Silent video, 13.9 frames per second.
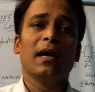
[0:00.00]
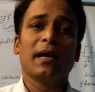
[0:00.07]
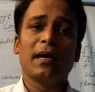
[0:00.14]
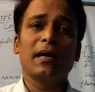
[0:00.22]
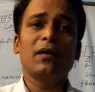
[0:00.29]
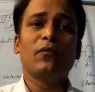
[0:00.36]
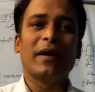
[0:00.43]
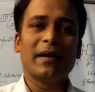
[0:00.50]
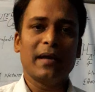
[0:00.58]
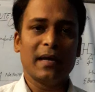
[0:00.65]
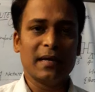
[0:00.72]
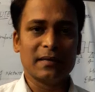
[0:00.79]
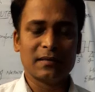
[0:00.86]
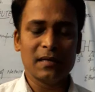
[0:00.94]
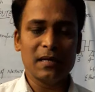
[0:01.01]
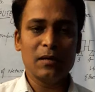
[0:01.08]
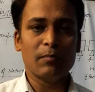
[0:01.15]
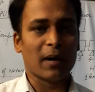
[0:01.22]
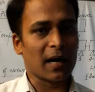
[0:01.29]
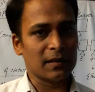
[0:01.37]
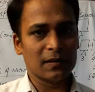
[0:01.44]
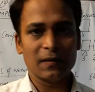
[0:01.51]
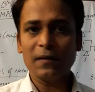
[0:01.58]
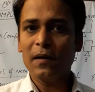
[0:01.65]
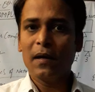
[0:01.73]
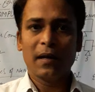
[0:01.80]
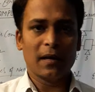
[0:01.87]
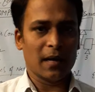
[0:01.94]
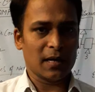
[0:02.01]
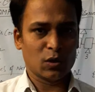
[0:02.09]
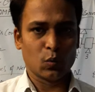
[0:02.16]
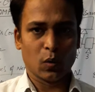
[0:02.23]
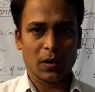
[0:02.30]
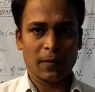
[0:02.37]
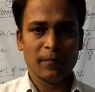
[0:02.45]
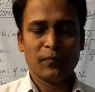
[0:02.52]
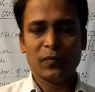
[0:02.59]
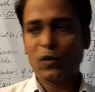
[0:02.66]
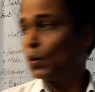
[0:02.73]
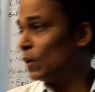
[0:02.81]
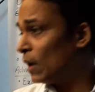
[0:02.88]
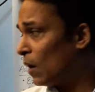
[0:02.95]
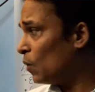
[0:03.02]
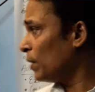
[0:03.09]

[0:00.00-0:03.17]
get very easily by the network. So now